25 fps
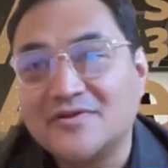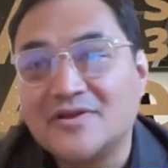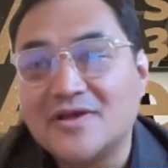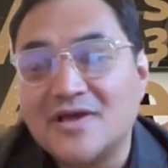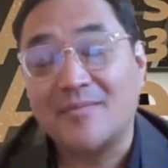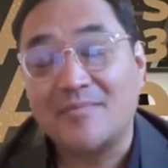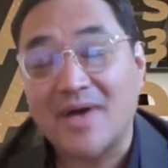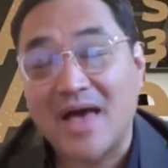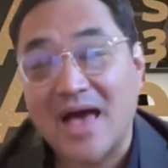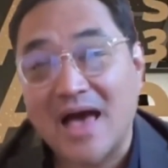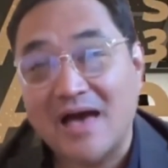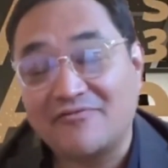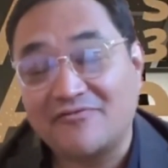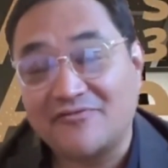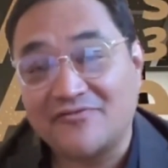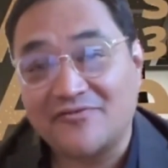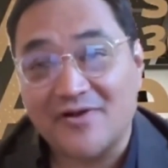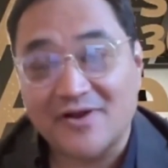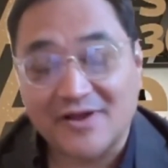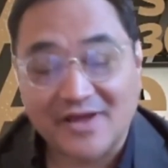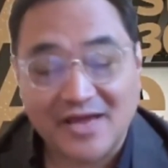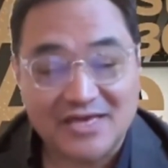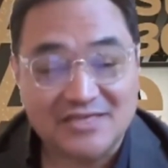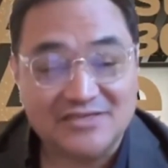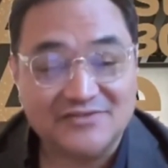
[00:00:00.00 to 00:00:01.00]
And on behalf of
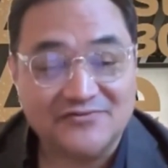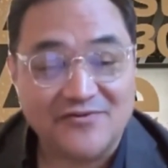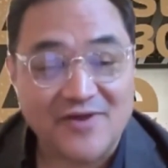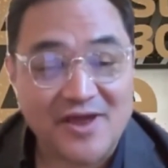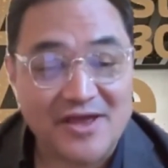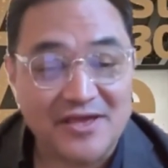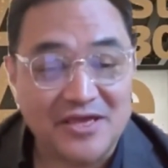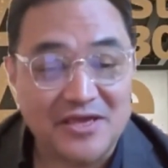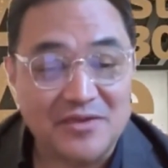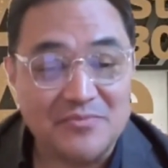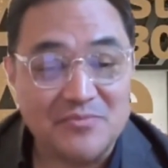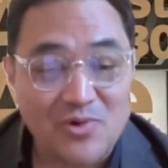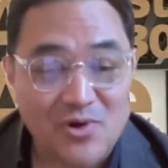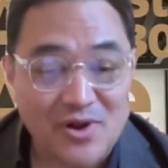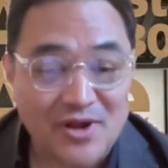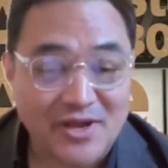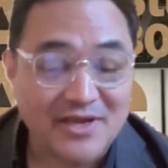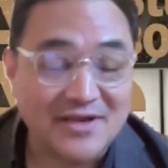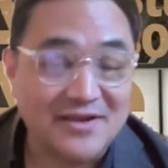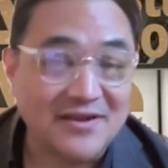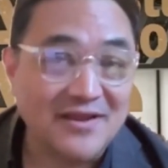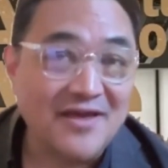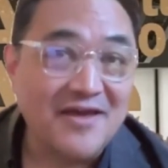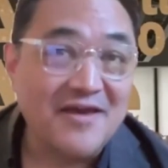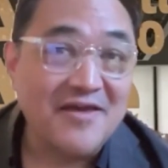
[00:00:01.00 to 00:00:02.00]
our guest, Frankie
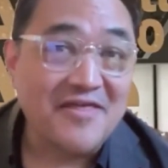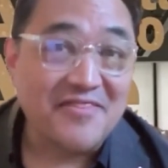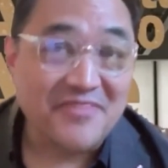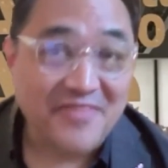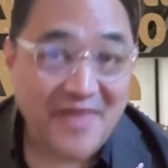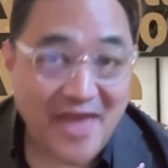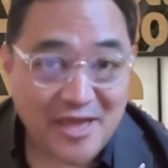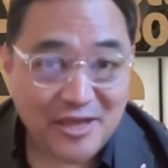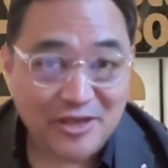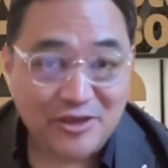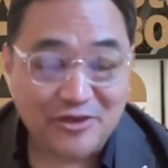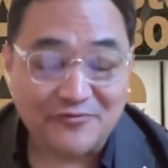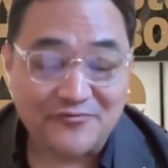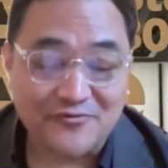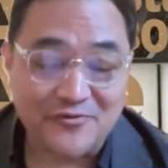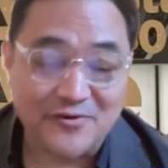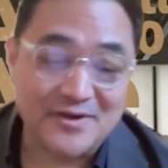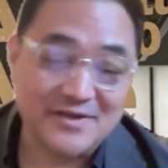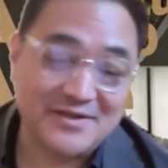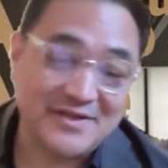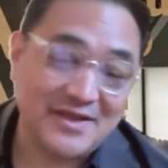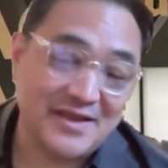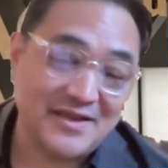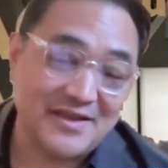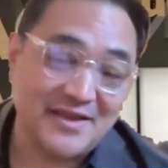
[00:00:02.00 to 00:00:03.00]
Morgan, thank you for
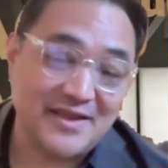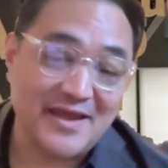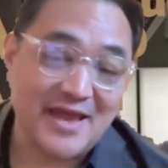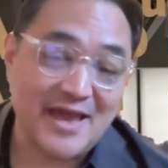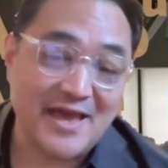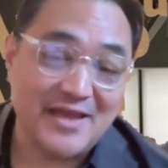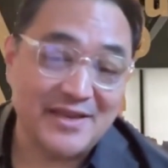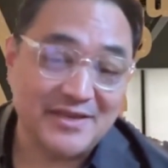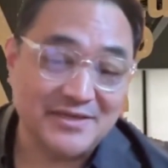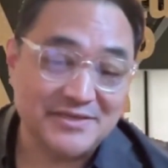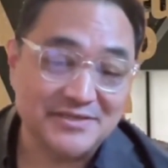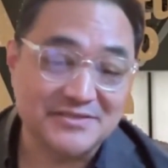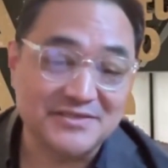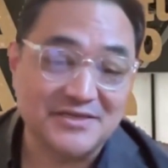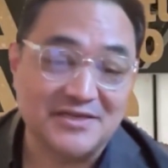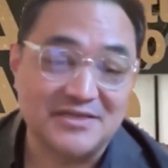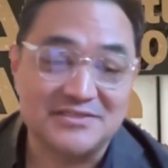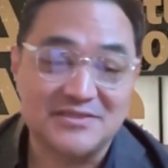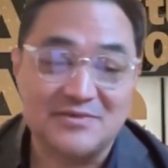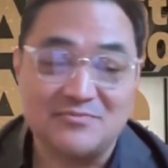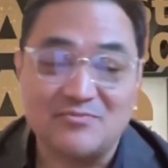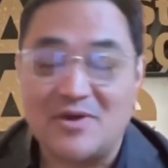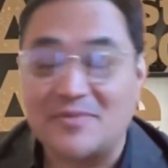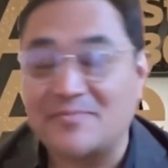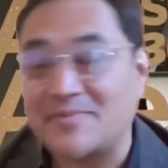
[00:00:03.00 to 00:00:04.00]
attending AdAge's
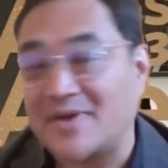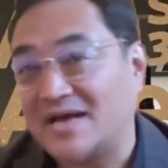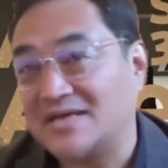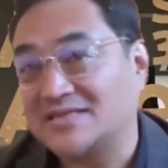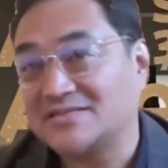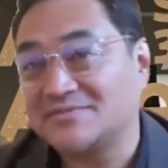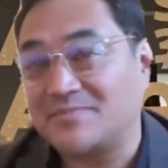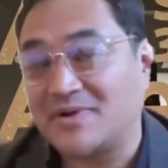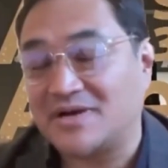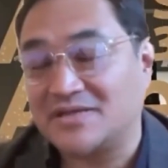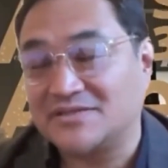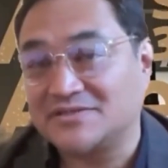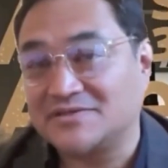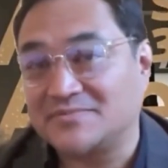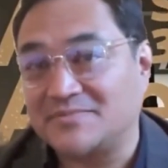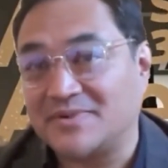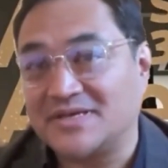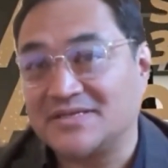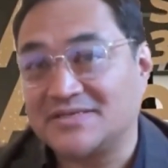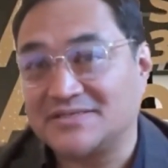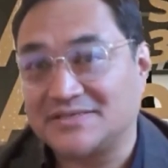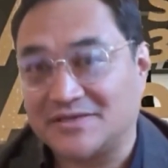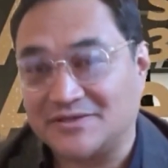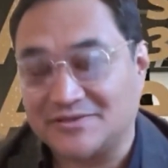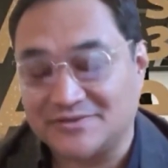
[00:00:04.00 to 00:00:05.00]
custom webcast sponsored
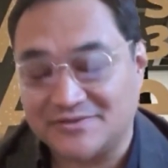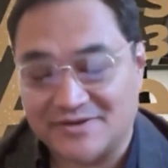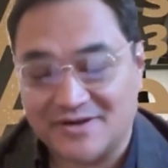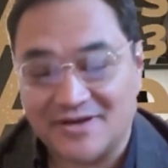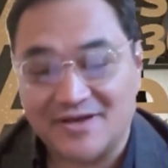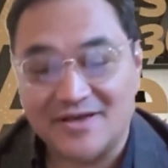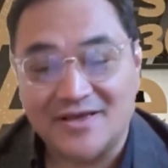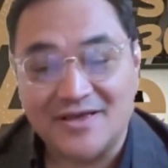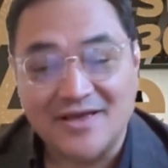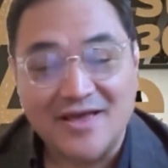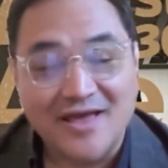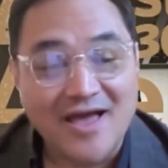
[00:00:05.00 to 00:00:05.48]
by Celtra.